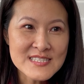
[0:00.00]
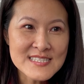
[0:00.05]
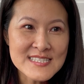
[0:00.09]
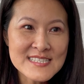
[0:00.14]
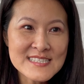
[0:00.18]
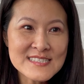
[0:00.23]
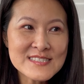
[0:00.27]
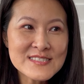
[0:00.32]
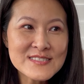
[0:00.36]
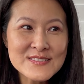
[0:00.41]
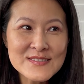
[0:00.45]

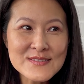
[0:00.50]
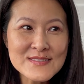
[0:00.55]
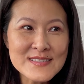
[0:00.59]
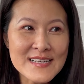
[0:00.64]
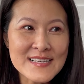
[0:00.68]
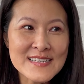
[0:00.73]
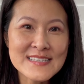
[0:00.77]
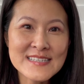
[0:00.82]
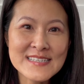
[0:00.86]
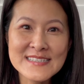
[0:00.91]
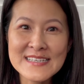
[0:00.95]
And so
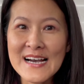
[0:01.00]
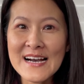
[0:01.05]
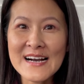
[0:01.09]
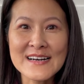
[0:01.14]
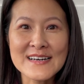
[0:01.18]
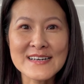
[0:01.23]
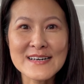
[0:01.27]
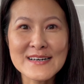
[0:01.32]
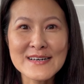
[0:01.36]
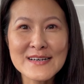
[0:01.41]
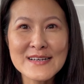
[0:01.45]
like, yeah,
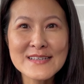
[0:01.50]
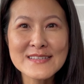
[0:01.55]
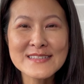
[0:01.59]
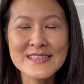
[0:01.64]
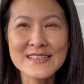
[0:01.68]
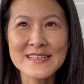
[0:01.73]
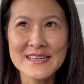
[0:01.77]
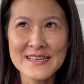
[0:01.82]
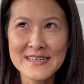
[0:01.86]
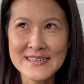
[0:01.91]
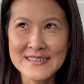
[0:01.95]
oh
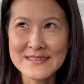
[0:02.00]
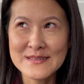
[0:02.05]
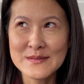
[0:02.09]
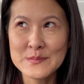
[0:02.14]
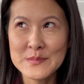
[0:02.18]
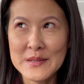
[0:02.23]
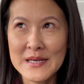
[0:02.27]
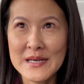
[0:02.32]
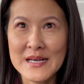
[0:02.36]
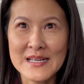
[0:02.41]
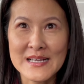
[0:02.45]

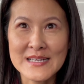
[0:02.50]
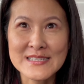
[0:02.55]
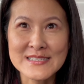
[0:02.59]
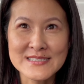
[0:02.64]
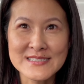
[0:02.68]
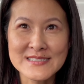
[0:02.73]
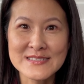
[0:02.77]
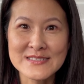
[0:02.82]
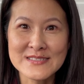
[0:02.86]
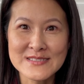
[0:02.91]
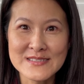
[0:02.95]
man, I could
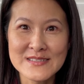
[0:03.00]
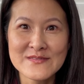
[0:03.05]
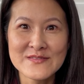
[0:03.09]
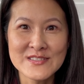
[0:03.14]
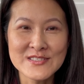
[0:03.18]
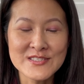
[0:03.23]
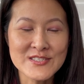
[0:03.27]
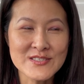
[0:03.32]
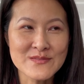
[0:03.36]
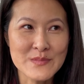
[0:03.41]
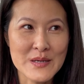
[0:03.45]
still
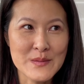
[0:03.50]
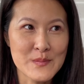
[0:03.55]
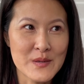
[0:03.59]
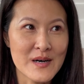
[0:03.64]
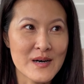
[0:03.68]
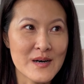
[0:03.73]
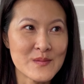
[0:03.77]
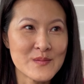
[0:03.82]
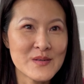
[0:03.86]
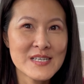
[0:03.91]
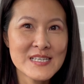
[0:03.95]
envision my
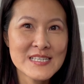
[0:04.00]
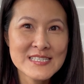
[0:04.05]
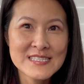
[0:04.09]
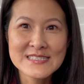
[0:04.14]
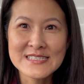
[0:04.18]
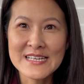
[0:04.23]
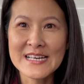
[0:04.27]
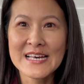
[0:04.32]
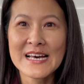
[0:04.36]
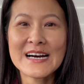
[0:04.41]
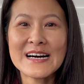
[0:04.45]
mom,
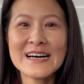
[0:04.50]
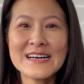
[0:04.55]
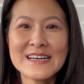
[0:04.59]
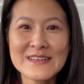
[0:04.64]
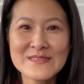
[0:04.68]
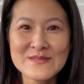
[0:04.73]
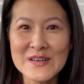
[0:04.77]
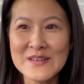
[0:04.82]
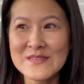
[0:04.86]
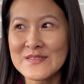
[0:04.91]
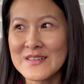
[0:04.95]
like
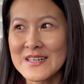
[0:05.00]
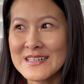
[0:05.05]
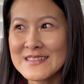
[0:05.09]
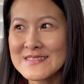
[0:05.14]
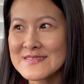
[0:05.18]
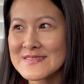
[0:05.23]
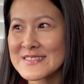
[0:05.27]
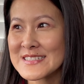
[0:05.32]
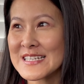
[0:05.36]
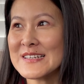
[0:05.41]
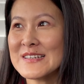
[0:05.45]
my
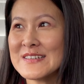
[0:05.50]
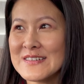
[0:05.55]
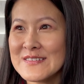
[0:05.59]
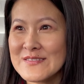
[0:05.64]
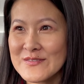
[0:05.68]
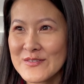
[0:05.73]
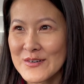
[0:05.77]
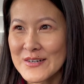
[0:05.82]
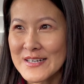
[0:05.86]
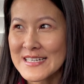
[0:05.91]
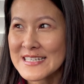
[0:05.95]
mom's
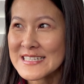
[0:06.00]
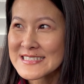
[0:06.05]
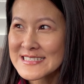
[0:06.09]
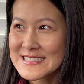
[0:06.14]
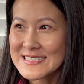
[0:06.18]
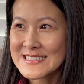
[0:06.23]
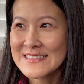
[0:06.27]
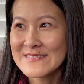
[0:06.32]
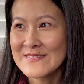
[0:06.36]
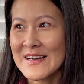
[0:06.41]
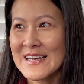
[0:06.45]
voice
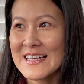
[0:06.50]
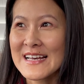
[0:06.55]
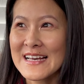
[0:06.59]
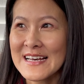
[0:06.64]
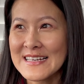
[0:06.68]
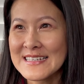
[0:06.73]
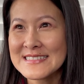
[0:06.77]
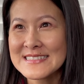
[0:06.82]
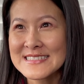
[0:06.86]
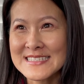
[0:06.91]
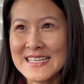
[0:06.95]
in my
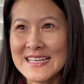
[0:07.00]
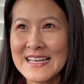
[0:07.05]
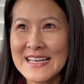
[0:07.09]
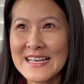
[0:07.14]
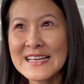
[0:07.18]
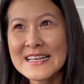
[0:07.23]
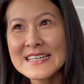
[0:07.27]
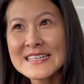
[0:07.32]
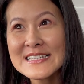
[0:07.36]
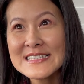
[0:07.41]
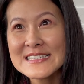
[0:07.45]
head
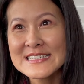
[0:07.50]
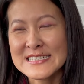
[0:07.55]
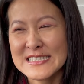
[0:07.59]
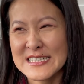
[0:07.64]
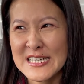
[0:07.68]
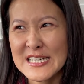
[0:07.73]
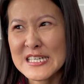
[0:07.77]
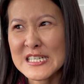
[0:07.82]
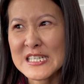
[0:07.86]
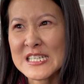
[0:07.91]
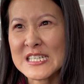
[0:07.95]
saying,
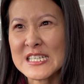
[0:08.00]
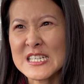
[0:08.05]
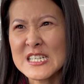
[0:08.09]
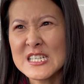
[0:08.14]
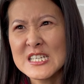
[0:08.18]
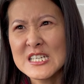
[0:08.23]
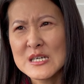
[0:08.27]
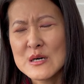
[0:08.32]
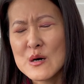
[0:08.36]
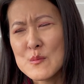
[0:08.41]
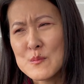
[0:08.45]
Katie,
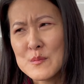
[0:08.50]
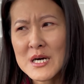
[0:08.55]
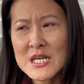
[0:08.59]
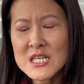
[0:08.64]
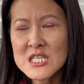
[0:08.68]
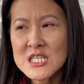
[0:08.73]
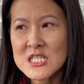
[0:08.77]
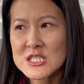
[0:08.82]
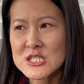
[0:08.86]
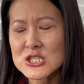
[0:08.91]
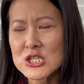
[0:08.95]
money
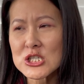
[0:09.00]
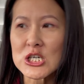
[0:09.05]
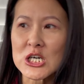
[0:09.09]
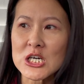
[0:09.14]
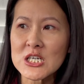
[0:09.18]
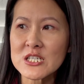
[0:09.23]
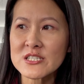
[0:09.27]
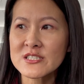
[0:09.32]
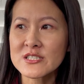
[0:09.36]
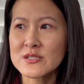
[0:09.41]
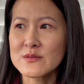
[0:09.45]
is so
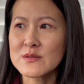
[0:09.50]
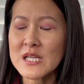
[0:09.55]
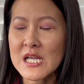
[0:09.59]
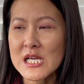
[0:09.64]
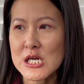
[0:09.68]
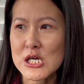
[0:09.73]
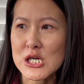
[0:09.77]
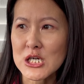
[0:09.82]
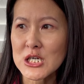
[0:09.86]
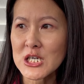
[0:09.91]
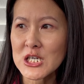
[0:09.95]
hard to
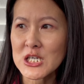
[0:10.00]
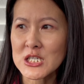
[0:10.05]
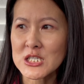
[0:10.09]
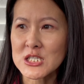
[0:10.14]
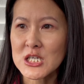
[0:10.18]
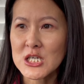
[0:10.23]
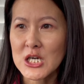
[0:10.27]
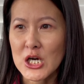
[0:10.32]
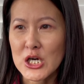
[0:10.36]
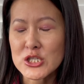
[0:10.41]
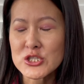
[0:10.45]
like earn.
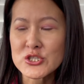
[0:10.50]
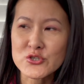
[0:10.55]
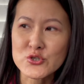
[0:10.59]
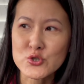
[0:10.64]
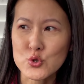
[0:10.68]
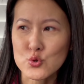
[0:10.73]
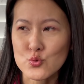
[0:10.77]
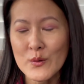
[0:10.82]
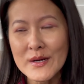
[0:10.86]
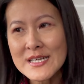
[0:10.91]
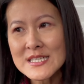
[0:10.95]
Are you
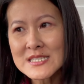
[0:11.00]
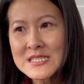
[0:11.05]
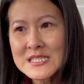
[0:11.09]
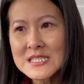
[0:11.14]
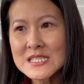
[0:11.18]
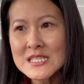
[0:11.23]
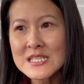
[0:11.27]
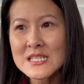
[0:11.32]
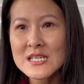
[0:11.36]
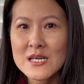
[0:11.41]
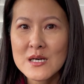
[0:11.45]

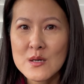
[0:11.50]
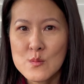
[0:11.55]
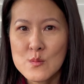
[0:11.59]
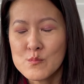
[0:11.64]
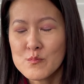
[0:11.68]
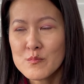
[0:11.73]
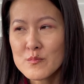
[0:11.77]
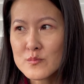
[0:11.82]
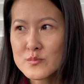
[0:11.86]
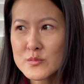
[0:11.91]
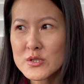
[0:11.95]
crazy?
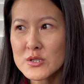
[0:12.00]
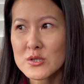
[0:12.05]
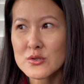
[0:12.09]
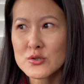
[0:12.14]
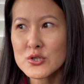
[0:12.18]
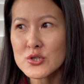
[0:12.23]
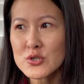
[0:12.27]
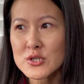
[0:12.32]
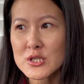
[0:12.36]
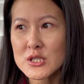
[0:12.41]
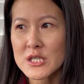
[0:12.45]

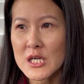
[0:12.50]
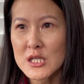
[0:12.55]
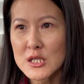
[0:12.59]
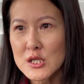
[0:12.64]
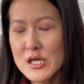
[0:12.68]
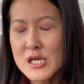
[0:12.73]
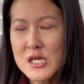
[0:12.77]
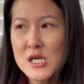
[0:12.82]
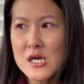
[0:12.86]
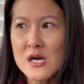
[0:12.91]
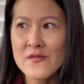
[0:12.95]
You could get
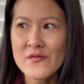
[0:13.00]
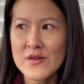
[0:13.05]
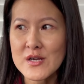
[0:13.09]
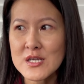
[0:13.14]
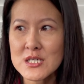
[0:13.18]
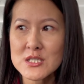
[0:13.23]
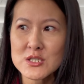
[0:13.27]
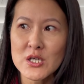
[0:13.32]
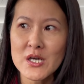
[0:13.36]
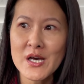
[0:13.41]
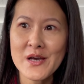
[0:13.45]
laid off
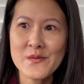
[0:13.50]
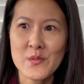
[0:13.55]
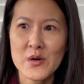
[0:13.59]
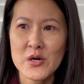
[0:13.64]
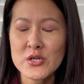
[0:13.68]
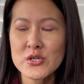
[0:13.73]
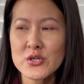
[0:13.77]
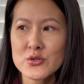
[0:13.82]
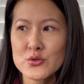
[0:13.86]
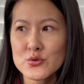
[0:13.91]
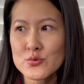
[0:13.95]
anytime. Are
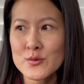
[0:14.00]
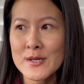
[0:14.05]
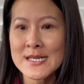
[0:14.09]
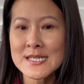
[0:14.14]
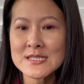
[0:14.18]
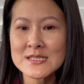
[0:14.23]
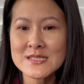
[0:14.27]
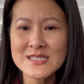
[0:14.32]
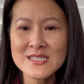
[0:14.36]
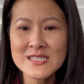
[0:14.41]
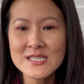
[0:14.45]
you
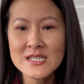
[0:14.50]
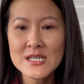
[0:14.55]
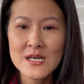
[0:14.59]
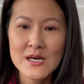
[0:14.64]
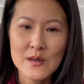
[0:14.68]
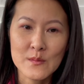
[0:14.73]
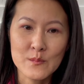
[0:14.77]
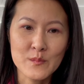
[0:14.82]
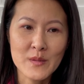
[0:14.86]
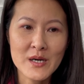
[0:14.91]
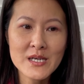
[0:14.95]
crazy?
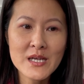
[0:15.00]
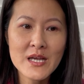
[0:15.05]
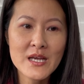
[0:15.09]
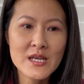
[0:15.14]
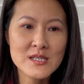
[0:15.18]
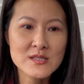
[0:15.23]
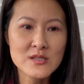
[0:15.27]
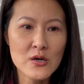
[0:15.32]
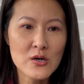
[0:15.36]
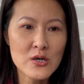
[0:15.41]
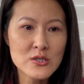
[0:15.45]
Money
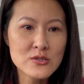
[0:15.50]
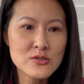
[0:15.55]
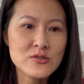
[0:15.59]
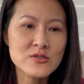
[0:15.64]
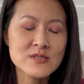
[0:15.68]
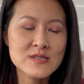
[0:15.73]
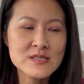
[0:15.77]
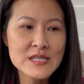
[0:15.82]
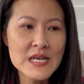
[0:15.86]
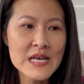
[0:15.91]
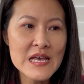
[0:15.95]
is hard to
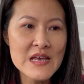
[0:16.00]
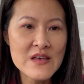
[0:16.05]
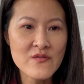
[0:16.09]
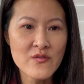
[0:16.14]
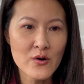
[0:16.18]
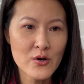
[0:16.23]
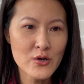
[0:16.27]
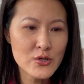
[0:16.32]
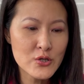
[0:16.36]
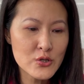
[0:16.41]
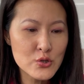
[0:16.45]
save.
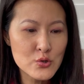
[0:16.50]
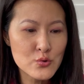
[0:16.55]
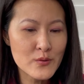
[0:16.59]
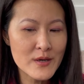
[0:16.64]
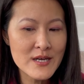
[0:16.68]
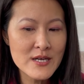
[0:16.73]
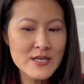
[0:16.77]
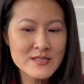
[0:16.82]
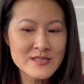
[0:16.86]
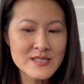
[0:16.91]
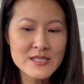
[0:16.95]
Are you
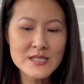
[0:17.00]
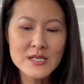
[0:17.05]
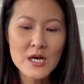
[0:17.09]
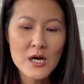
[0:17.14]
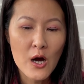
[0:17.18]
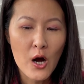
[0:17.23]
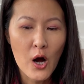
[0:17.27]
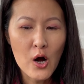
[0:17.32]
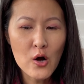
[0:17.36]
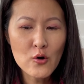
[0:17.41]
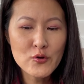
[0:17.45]
crazy?
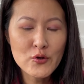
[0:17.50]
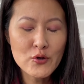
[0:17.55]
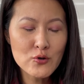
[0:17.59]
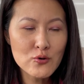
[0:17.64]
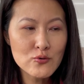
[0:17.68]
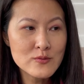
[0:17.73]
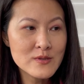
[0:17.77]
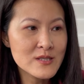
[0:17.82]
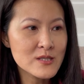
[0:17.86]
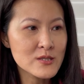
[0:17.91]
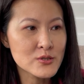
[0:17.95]
Oh, you
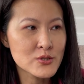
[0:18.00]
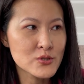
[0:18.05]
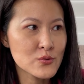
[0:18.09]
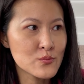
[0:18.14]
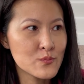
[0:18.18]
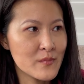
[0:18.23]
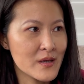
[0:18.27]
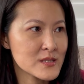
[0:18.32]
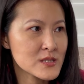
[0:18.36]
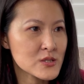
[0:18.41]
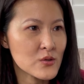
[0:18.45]
don't need to do
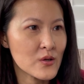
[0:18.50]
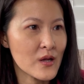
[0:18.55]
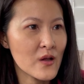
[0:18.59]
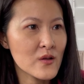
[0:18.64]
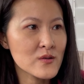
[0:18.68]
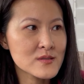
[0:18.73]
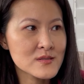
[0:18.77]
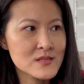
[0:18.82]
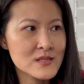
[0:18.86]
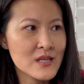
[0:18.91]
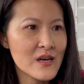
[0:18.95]
mental
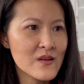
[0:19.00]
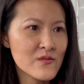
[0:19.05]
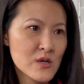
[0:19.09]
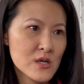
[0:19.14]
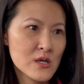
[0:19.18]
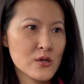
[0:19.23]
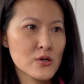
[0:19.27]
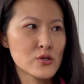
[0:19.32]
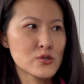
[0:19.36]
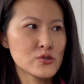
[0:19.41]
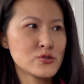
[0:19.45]
health stuff.
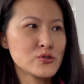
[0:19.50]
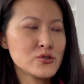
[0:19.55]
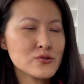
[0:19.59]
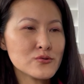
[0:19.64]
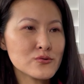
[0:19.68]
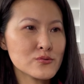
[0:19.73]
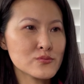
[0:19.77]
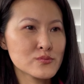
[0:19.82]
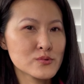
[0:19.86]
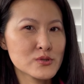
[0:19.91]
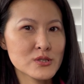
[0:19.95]

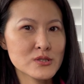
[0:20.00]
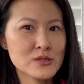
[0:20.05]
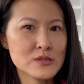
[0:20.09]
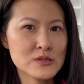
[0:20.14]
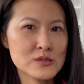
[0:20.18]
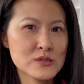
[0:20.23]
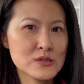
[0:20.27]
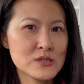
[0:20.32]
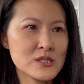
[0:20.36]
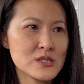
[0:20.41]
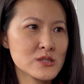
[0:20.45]
You
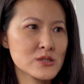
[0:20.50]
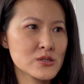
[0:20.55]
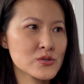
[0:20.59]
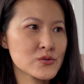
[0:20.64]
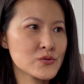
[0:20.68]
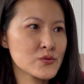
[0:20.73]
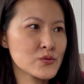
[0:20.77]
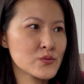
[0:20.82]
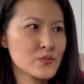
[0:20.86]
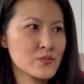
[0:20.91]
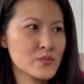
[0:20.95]
just need
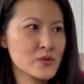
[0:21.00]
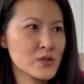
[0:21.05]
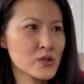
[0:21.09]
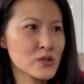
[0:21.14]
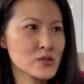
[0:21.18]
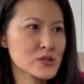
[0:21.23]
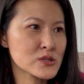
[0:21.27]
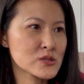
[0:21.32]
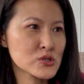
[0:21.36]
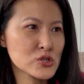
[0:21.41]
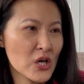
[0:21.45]
to,
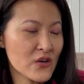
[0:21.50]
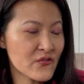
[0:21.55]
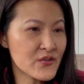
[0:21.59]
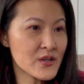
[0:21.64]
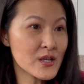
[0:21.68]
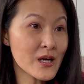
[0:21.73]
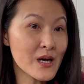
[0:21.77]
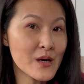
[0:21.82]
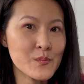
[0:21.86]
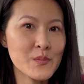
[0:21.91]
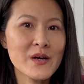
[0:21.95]
toughen
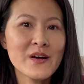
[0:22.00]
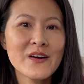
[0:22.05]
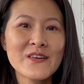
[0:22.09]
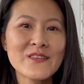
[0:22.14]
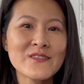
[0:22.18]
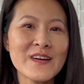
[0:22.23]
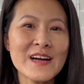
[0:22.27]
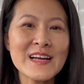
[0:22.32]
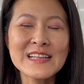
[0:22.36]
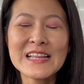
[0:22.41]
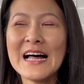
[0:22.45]
up,
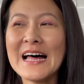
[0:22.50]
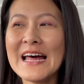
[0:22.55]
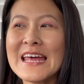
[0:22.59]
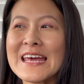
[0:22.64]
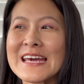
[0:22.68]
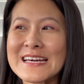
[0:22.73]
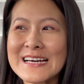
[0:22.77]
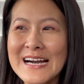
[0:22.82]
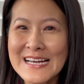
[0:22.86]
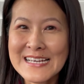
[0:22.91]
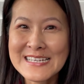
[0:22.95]
right?
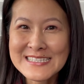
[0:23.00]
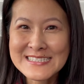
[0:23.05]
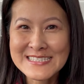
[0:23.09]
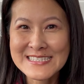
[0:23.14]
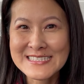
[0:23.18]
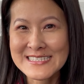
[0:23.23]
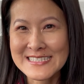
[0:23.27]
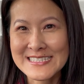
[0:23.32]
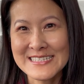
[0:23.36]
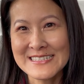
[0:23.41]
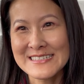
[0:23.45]
Like I could
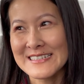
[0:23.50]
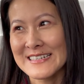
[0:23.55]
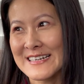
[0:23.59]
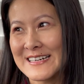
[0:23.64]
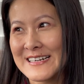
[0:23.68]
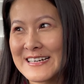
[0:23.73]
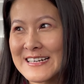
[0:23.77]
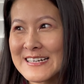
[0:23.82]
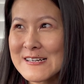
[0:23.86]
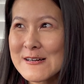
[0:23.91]
just hear her.